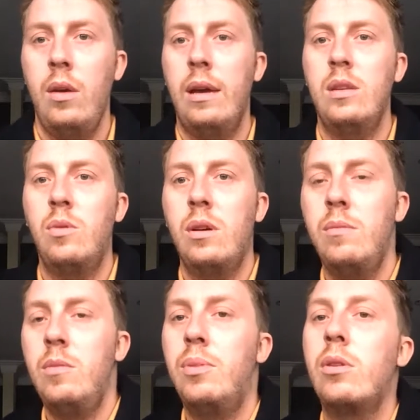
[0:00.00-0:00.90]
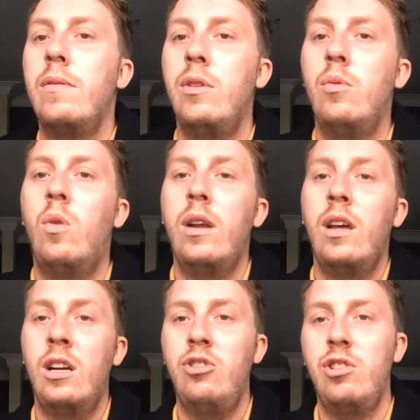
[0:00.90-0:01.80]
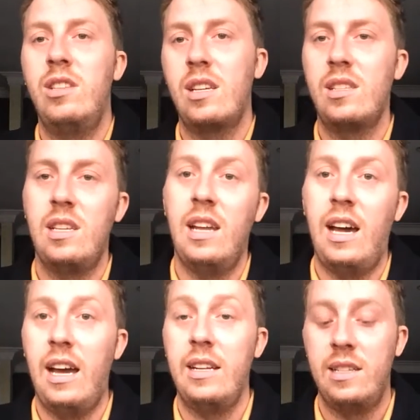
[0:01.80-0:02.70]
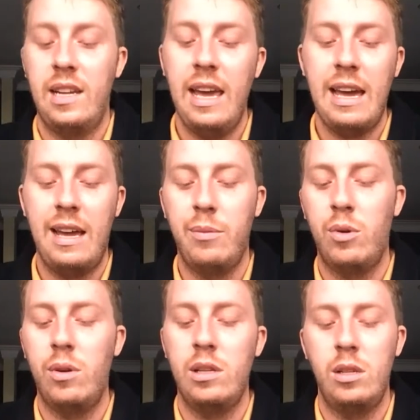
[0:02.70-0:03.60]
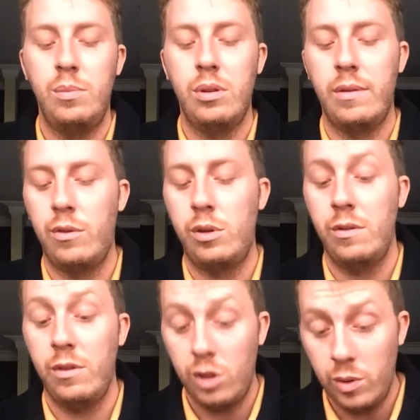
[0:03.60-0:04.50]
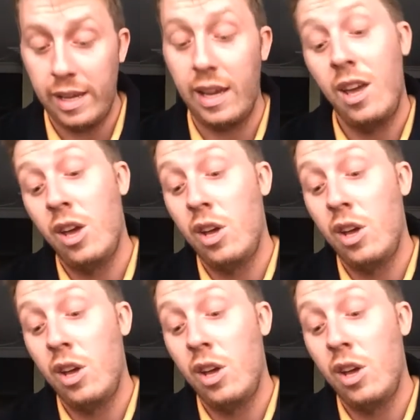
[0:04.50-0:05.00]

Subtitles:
Hey guys, welcome to Book Review 169. Today I am going to be reviewing